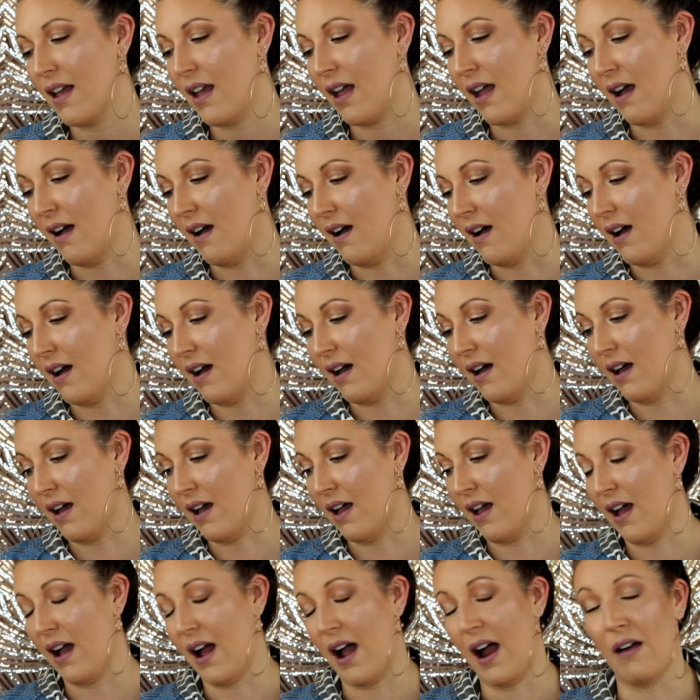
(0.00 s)

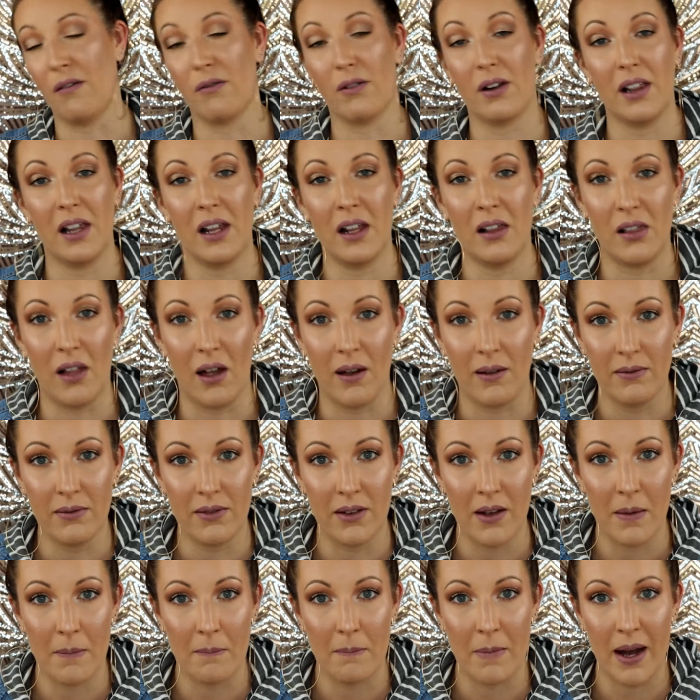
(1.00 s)
I really love
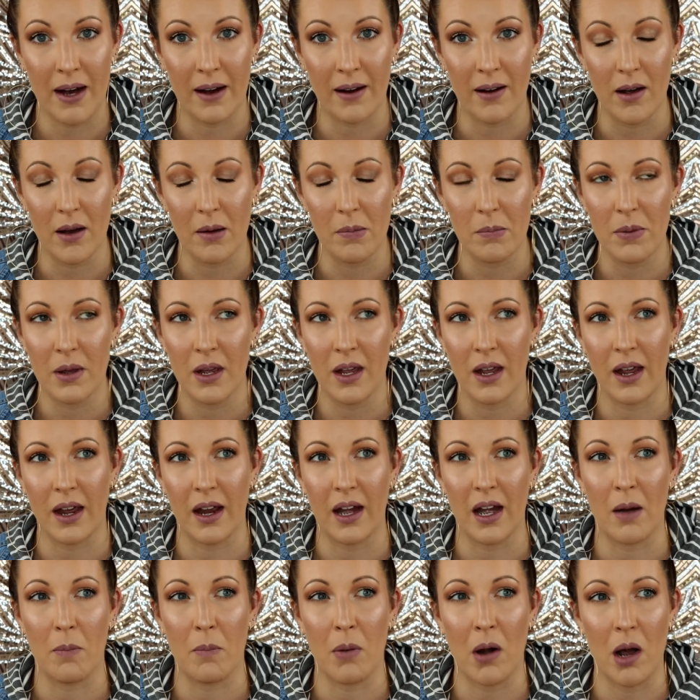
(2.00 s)
makeup,
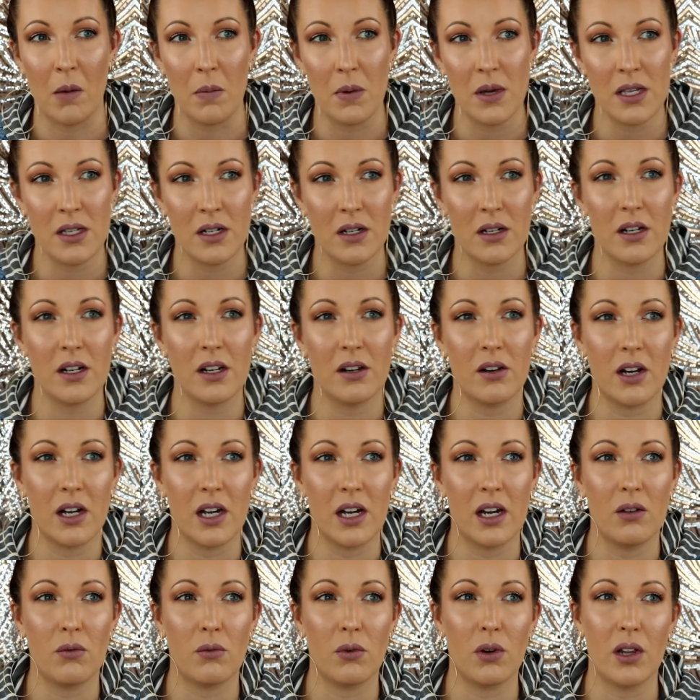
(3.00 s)
and I probably started
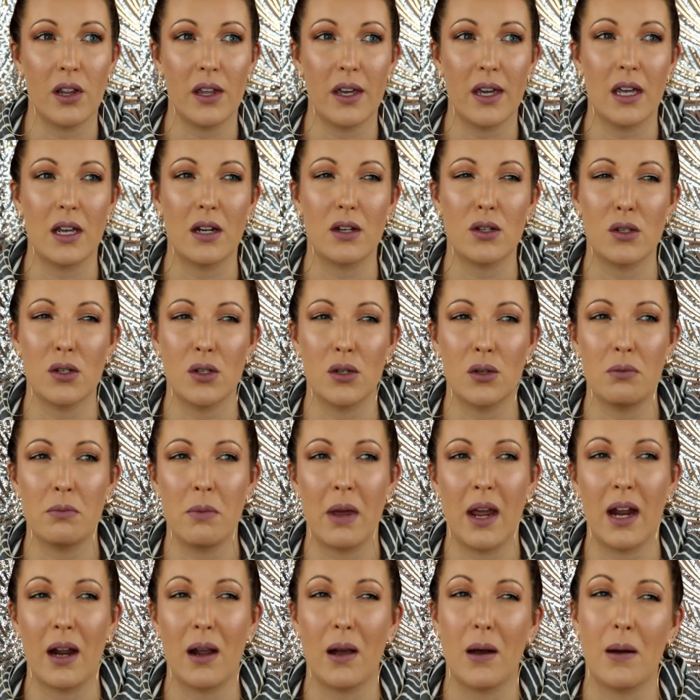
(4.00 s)
getting really into
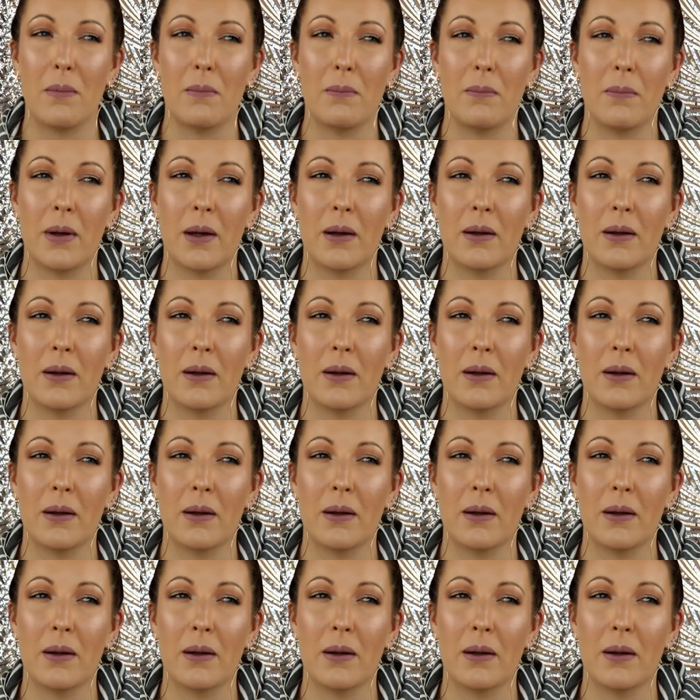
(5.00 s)
makeup